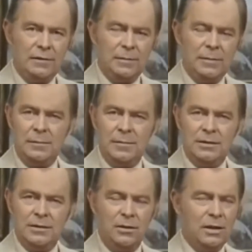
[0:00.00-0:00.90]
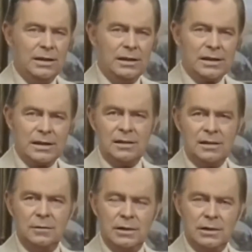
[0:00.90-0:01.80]
after becoming totally
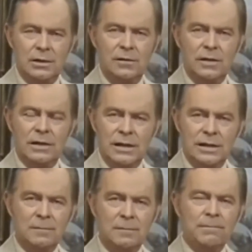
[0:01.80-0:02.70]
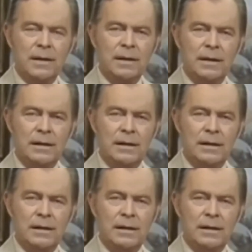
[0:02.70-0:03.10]
disgusted with the Soviet system,